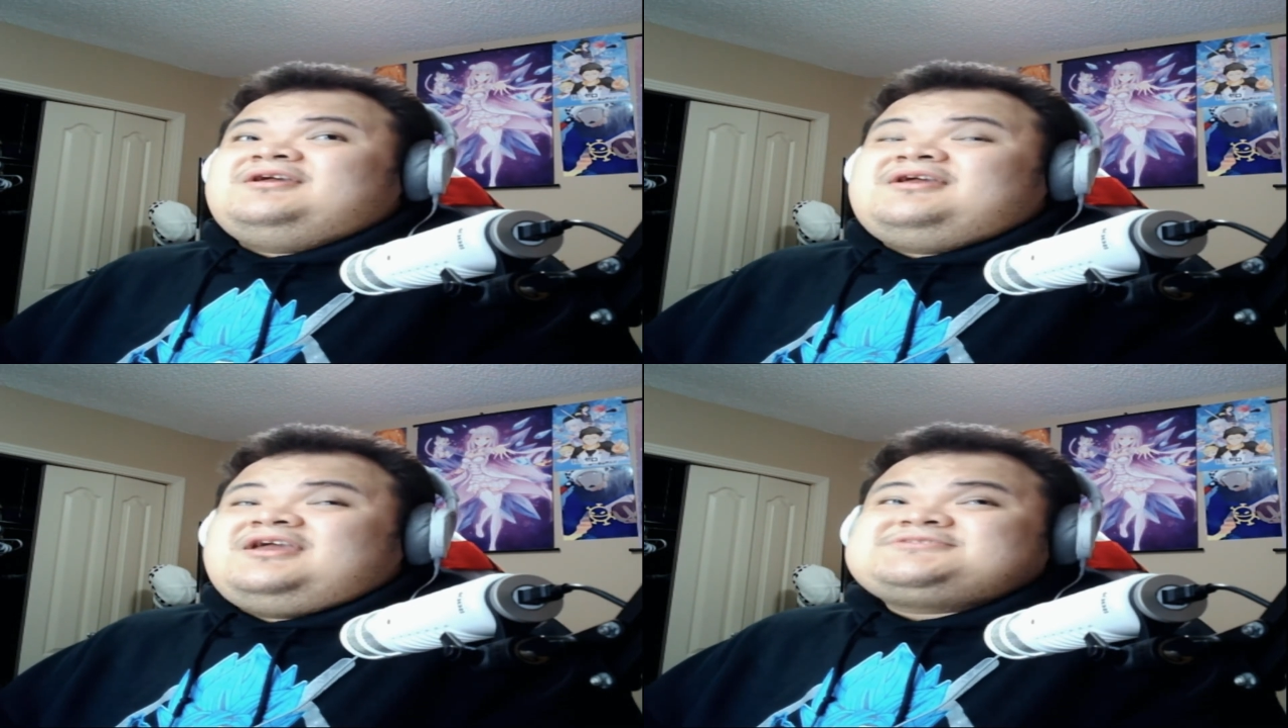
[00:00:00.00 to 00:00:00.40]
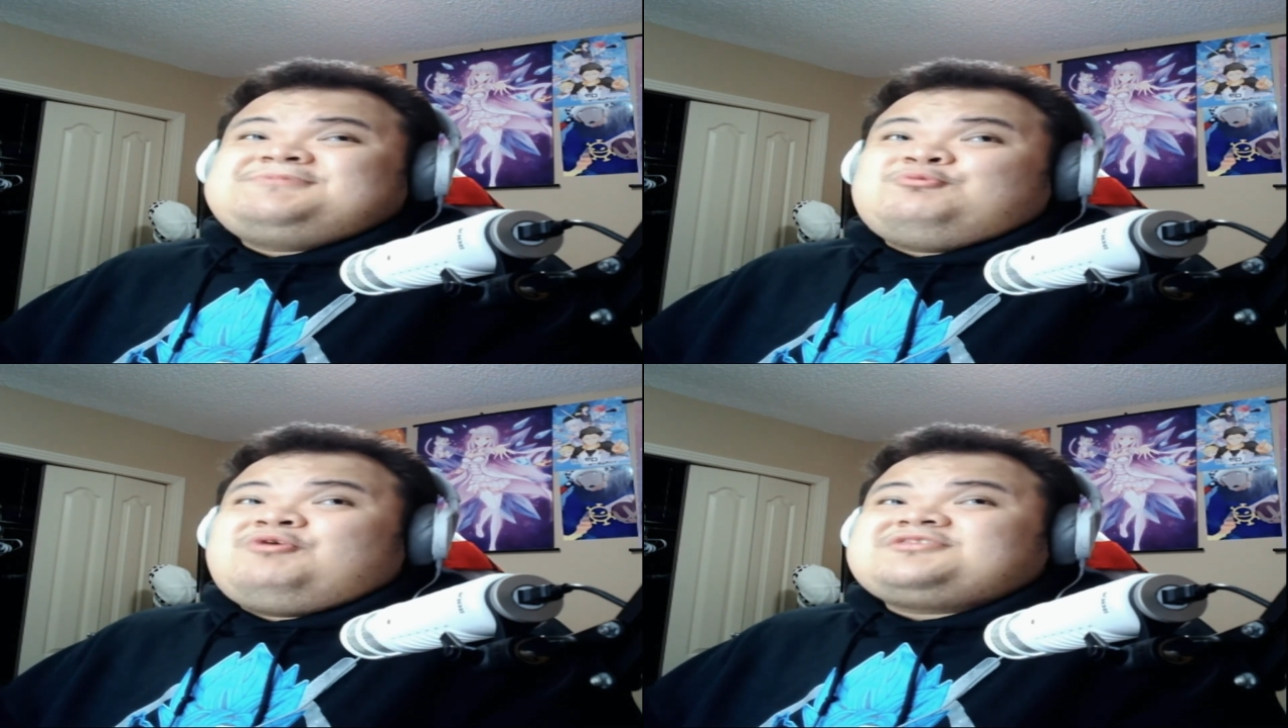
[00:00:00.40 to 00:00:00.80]

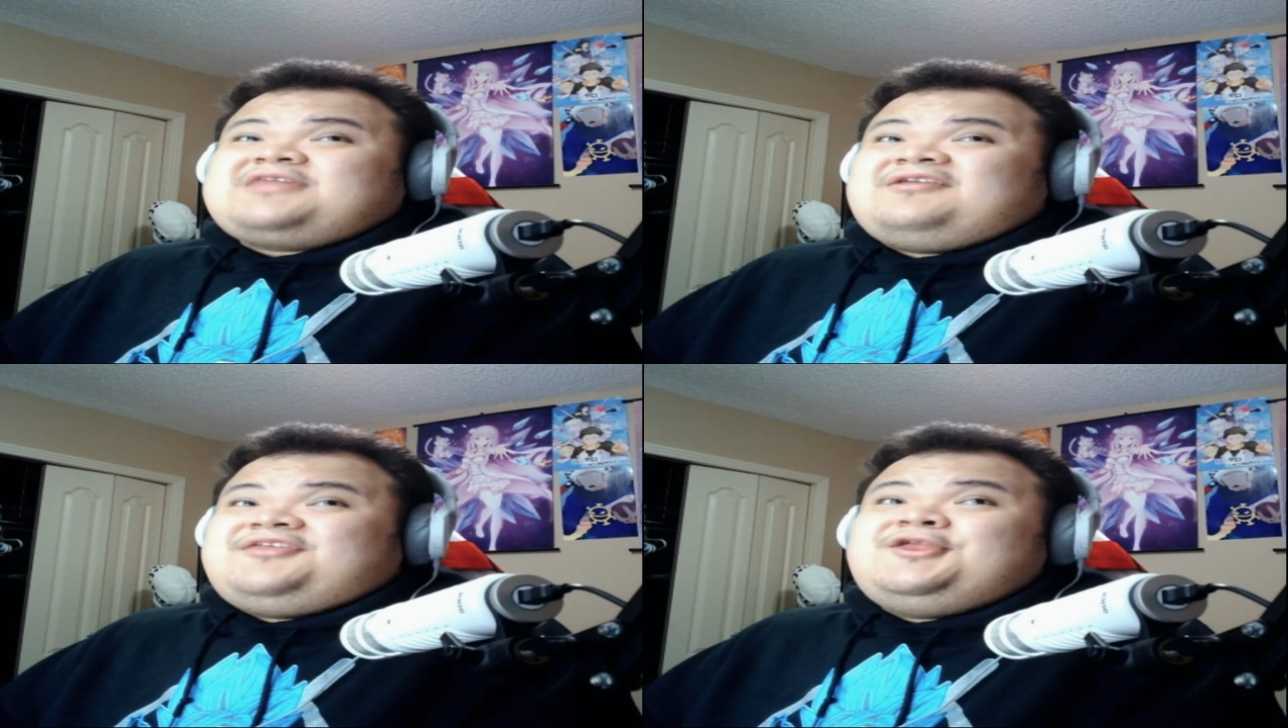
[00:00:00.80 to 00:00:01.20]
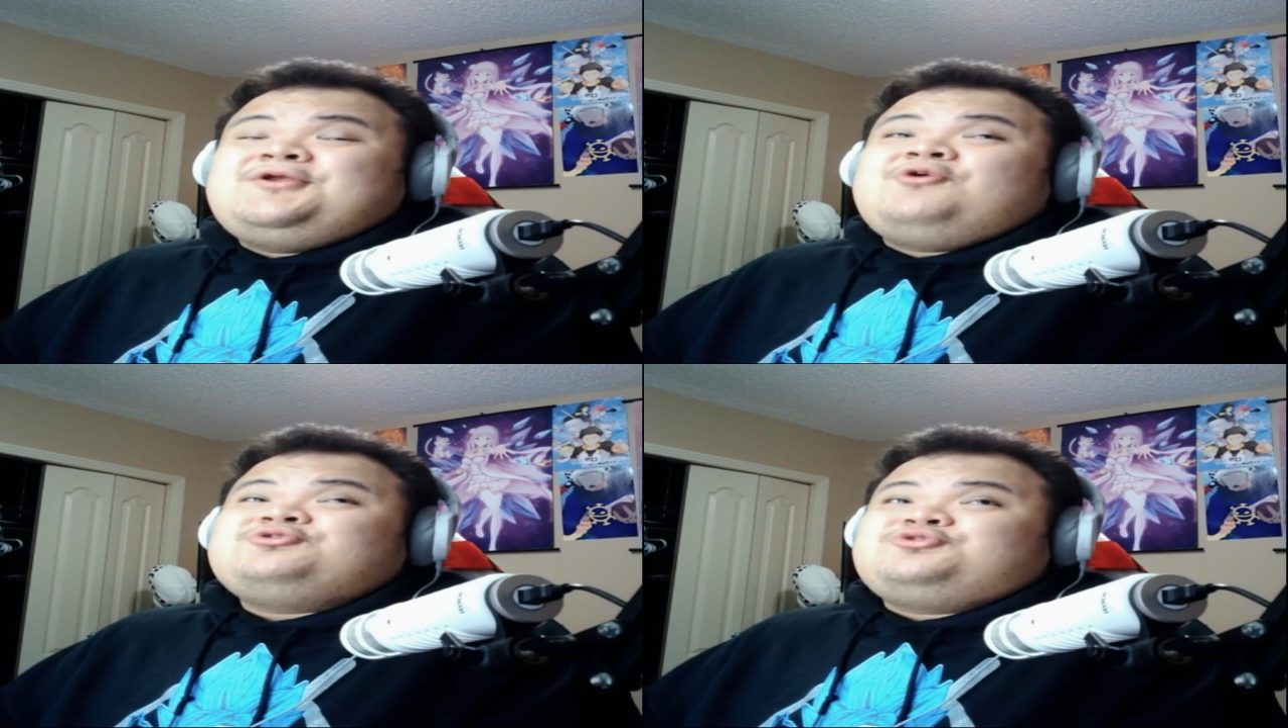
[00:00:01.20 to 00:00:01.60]
explained what a
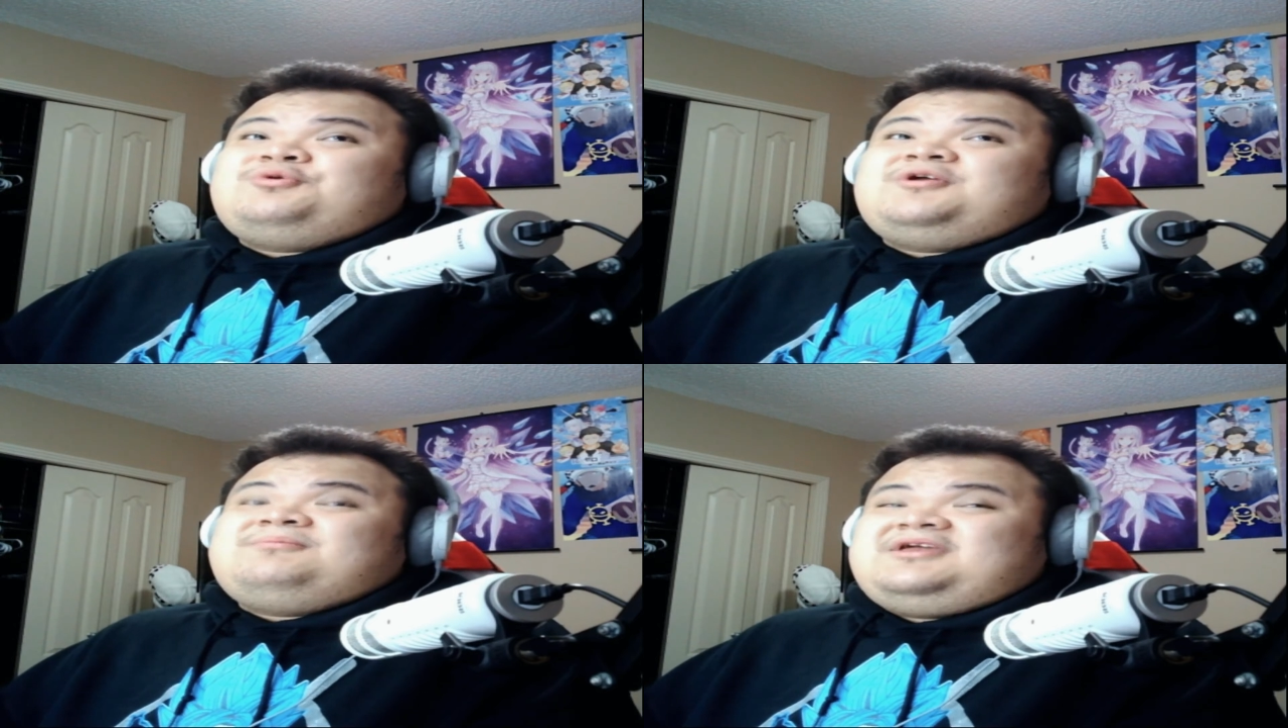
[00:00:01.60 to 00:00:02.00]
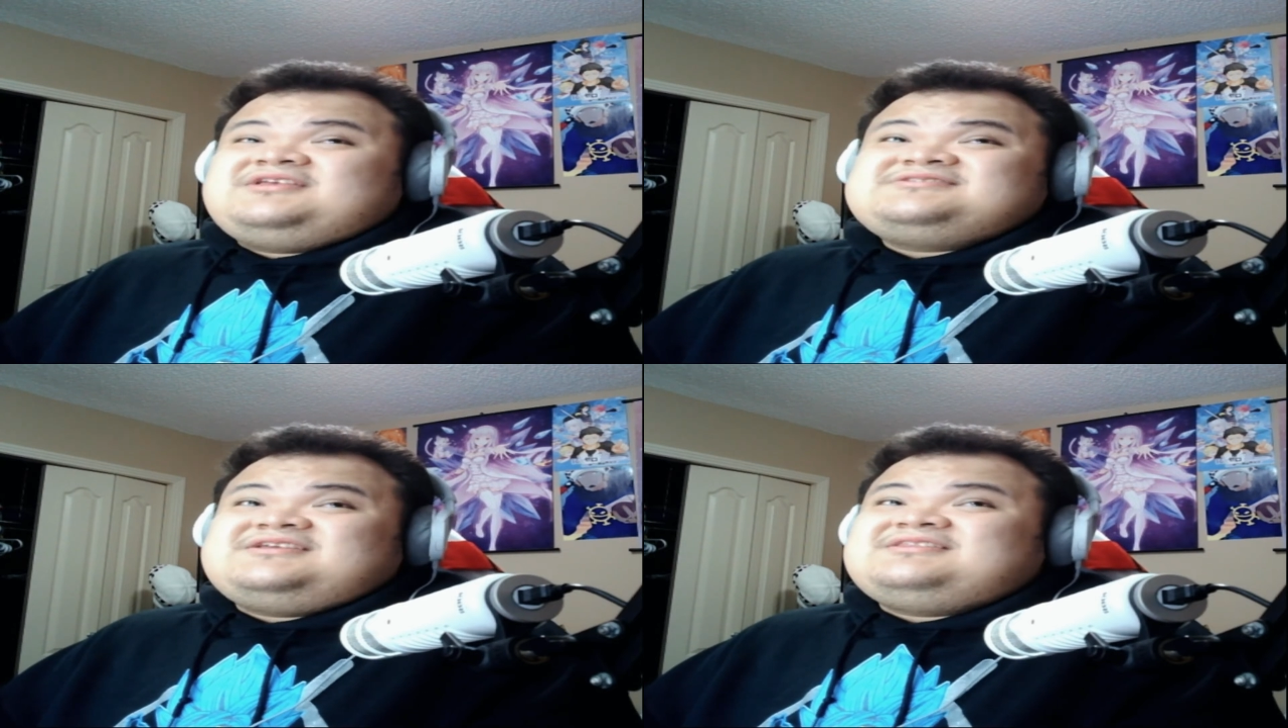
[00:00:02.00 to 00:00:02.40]
hero to him
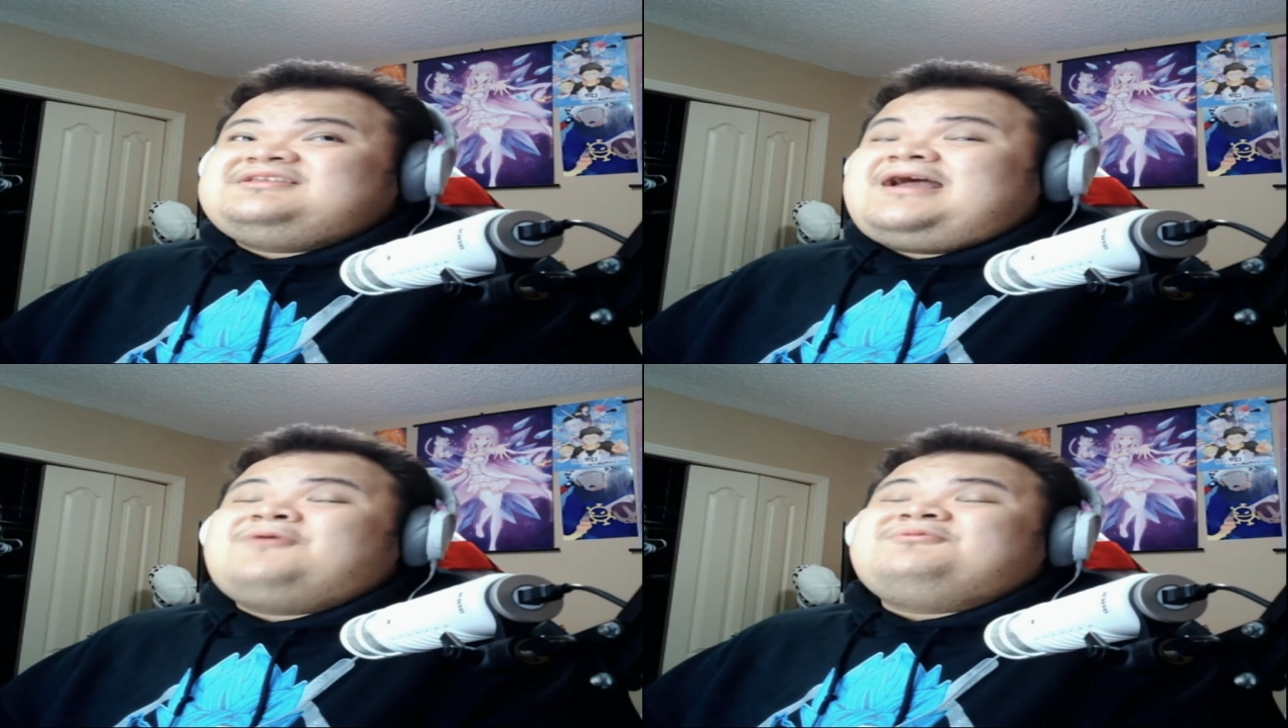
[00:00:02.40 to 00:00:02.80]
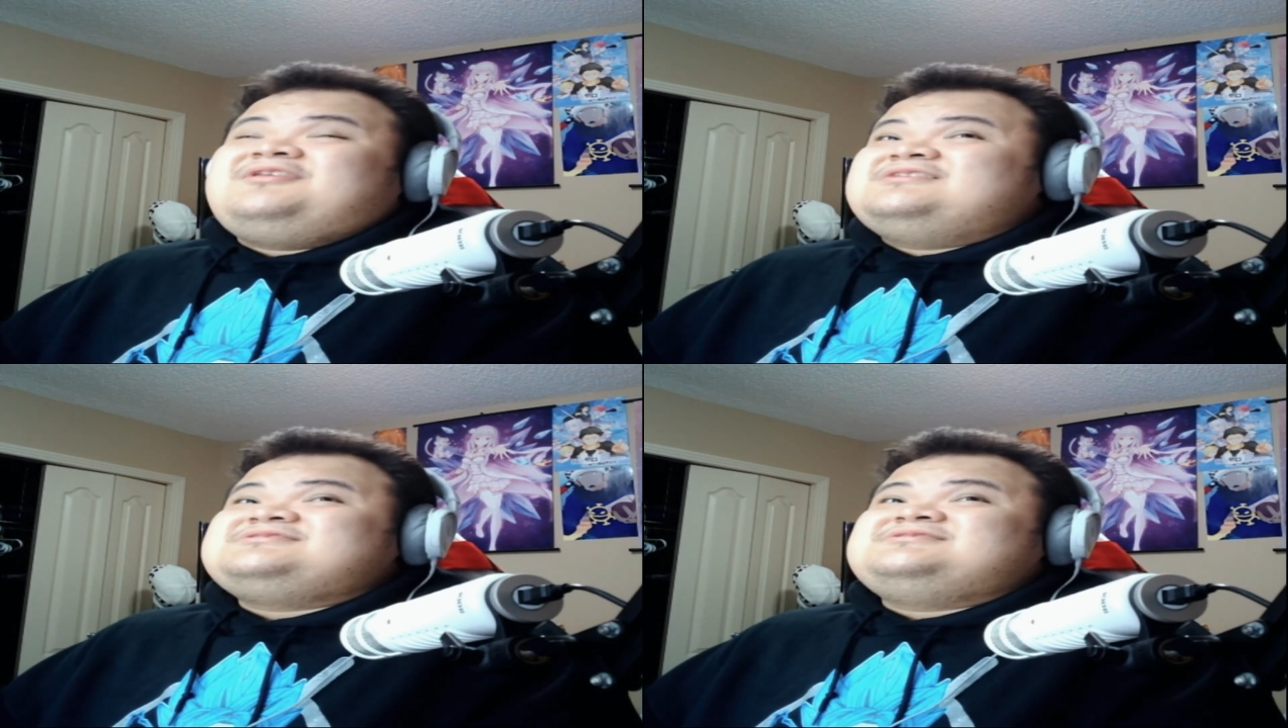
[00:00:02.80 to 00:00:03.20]
is and how he
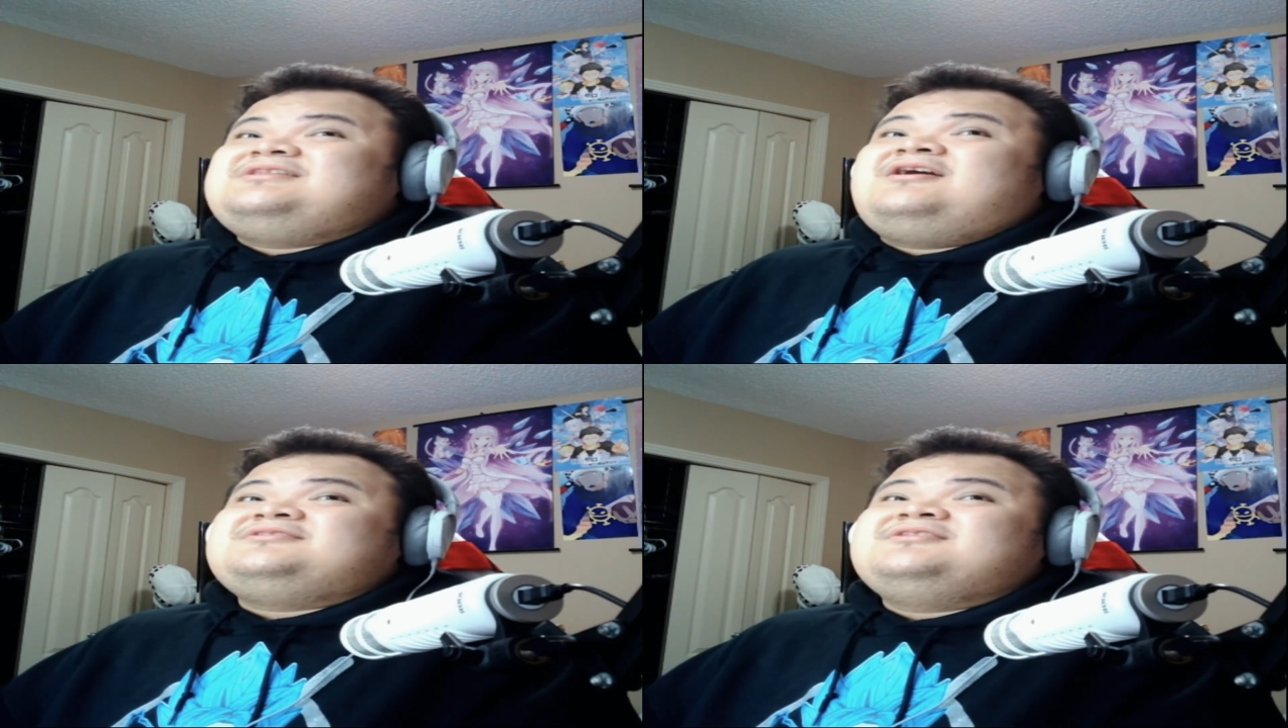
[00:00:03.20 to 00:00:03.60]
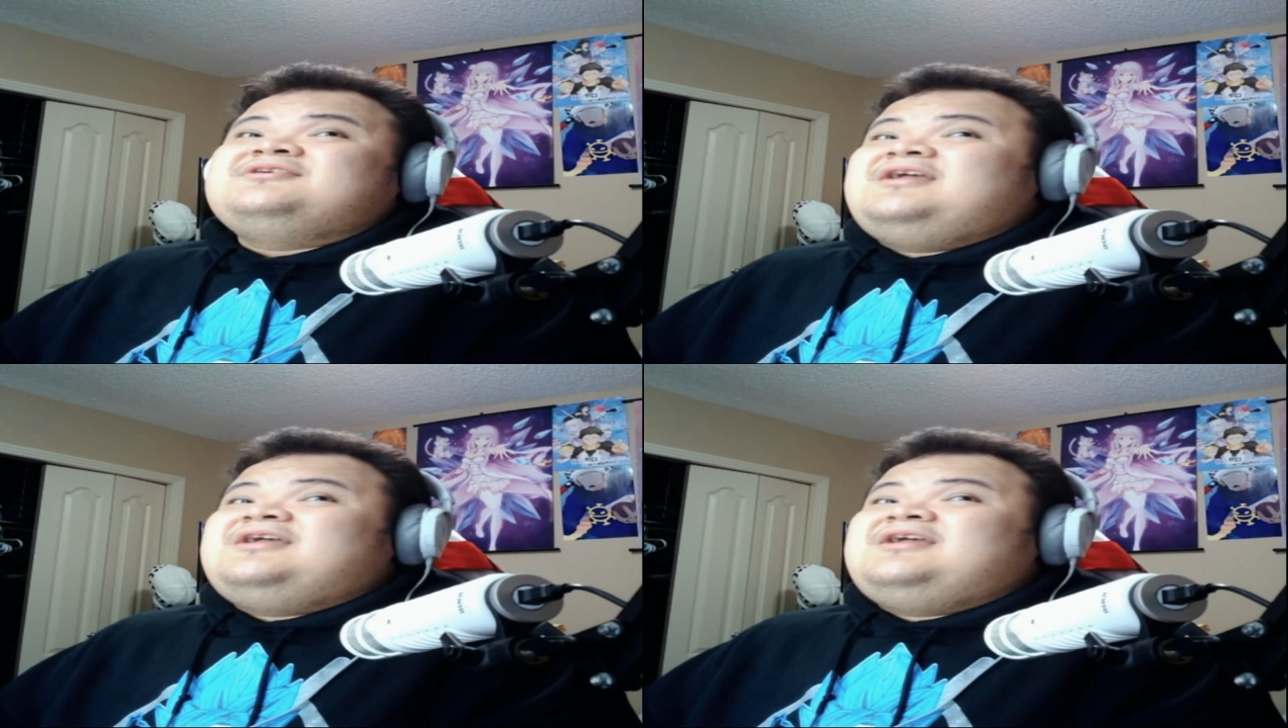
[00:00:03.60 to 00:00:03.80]
is not,